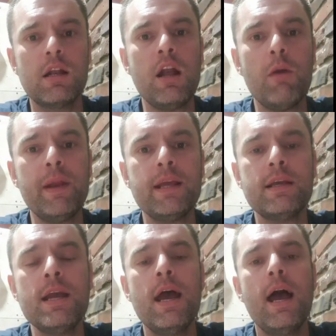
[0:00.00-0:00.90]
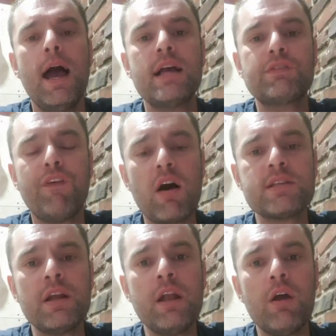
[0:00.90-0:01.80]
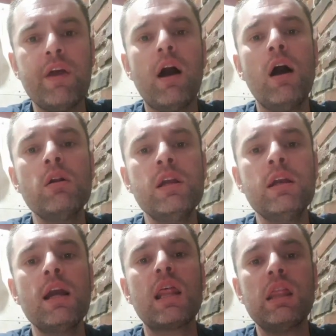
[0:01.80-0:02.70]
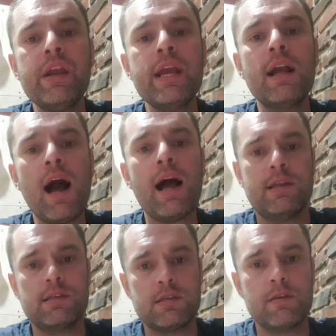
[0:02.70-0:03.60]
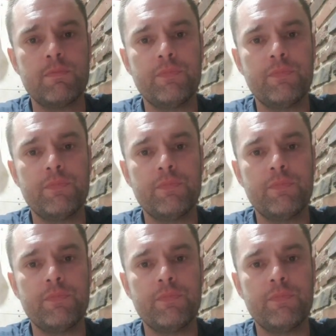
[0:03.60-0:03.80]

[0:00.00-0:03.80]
Nobody, as far as I know, there are only three guys